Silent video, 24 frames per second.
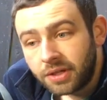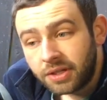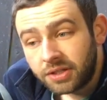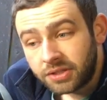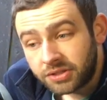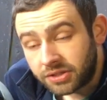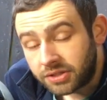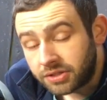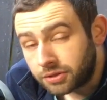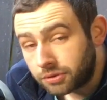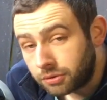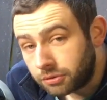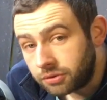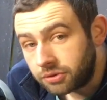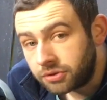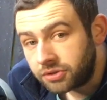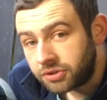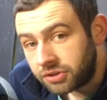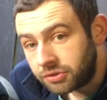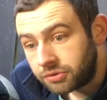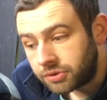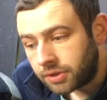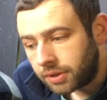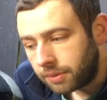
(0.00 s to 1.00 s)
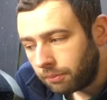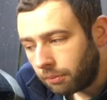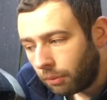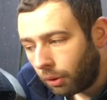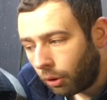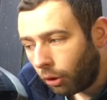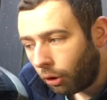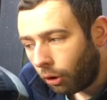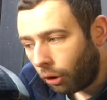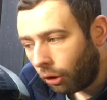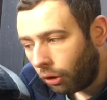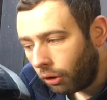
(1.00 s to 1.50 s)
So there's considerably
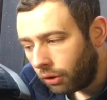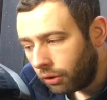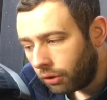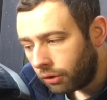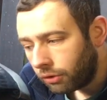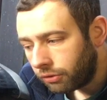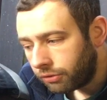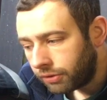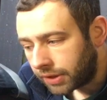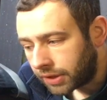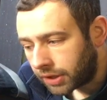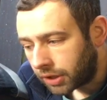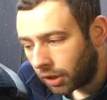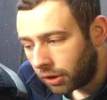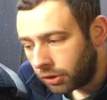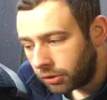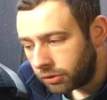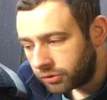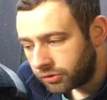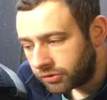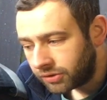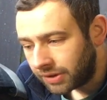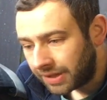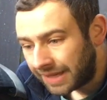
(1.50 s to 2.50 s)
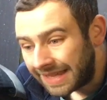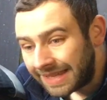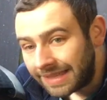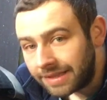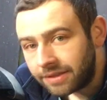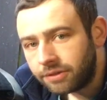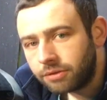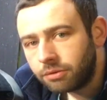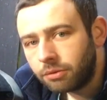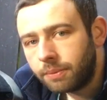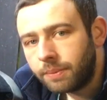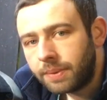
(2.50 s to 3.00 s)
more that goes
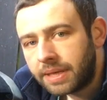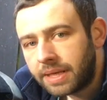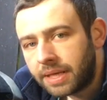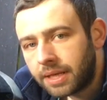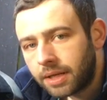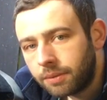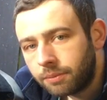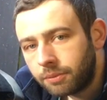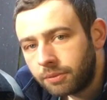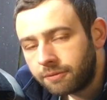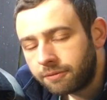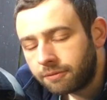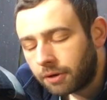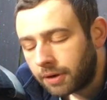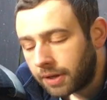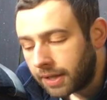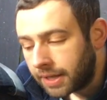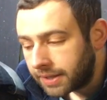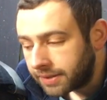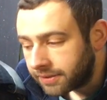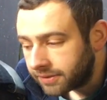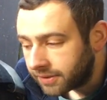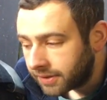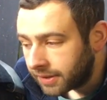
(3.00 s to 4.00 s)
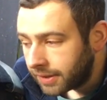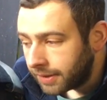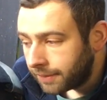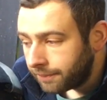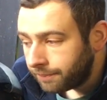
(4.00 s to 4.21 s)
into a Mini Clubman front end.